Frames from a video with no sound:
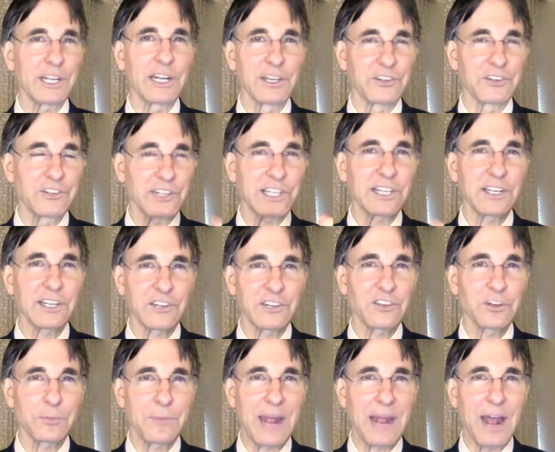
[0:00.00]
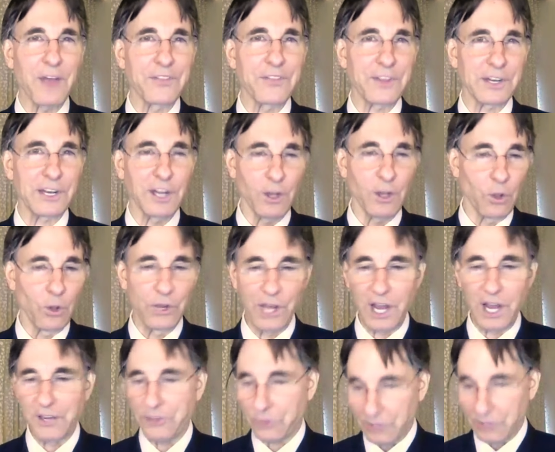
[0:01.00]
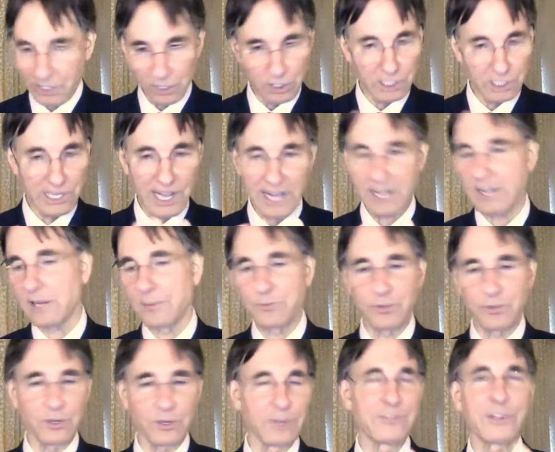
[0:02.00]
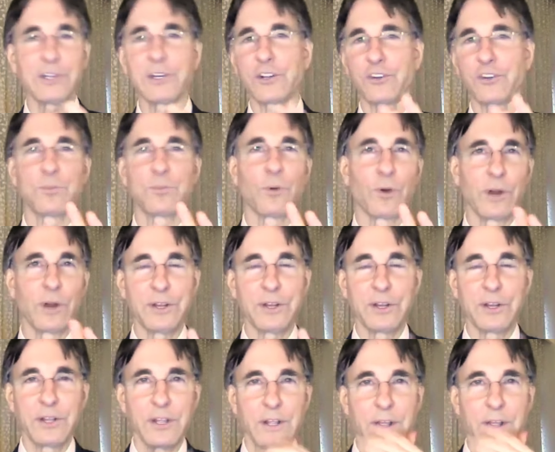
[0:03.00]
it'll stick in its mouth and it'll hold on to it and look at it and observe it and explore it